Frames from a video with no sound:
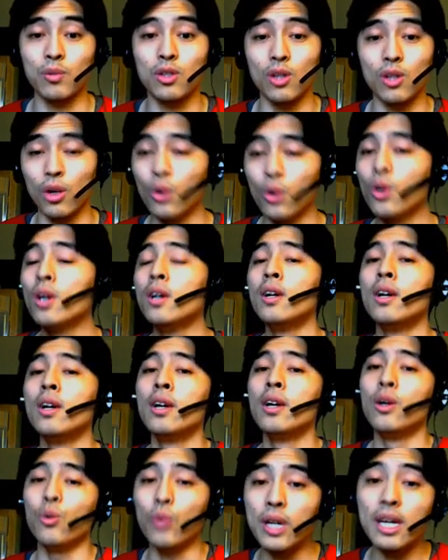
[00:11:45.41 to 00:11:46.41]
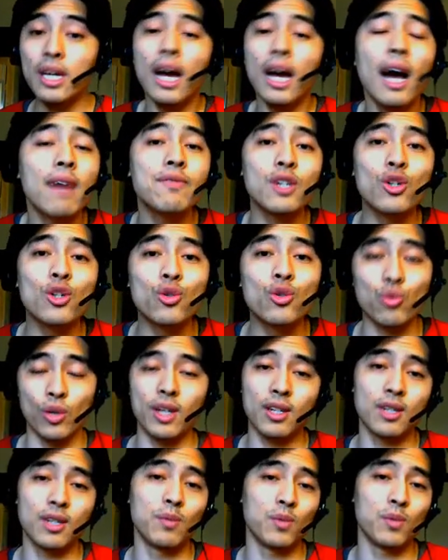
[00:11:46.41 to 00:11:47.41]
So we have a
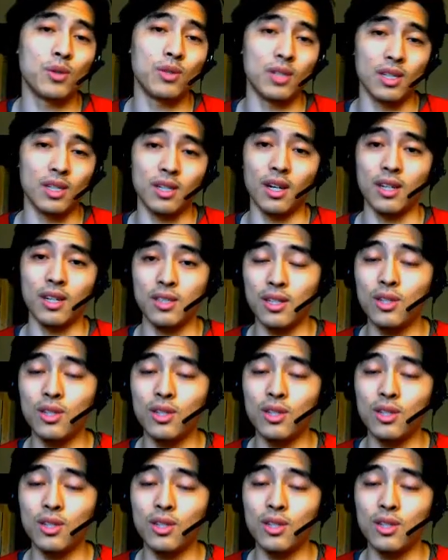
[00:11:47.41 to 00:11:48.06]
great community, guys.